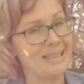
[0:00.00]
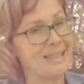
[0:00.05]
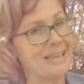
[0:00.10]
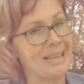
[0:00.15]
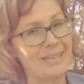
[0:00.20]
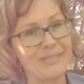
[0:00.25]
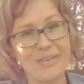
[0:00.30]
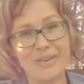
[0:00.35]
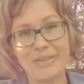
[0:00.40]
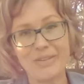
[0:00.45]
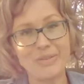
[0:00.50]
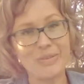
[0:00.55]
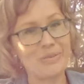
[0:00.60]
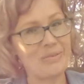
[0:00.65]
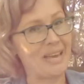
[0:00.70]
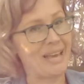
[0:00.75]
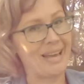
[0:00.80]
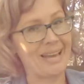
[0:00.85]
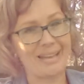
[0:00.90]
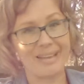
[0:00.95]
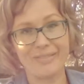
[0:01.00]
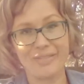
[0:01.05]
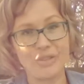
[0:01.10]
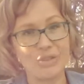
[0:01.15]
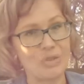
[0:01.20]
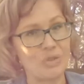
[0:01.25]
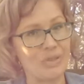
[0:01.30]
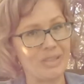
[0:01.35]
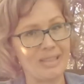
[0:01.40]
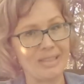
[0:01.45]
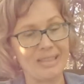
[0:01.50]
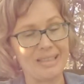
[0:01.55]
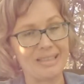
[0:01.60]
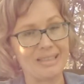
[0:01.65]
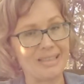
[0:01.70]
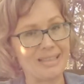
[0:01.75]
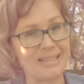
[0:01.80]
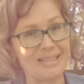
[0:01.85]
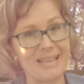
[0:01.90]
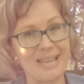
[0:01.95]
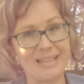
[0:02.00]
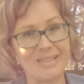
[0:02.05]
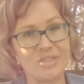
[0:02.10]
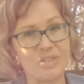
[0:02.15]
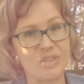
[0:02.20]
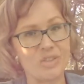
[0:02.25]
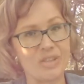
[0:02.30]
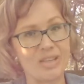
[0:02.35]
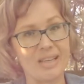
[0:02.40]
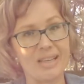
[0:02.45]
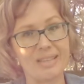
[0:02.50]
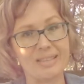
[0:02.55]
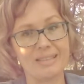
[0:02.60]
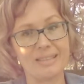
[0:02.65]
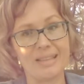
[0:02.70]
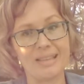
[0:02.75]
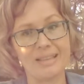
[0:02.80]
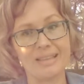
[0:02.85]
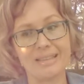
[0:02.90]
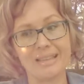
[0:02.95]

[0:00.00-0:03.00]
I've gone through the heck of a journey in this last year and